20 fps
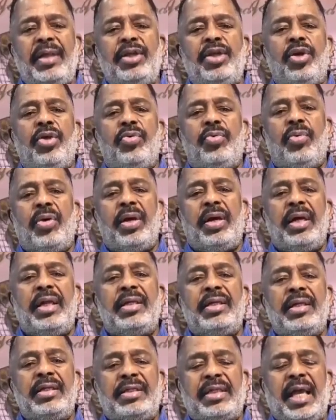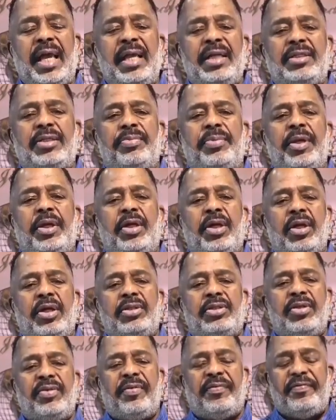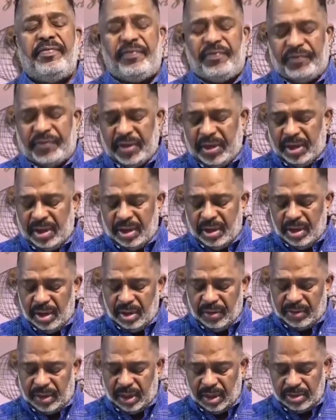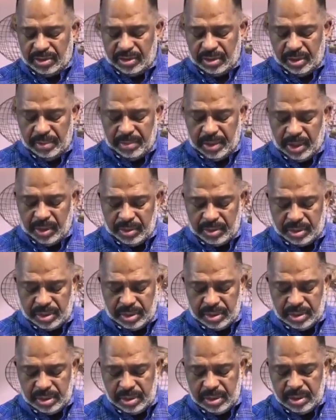you run into danger because of fear, or because of emotions.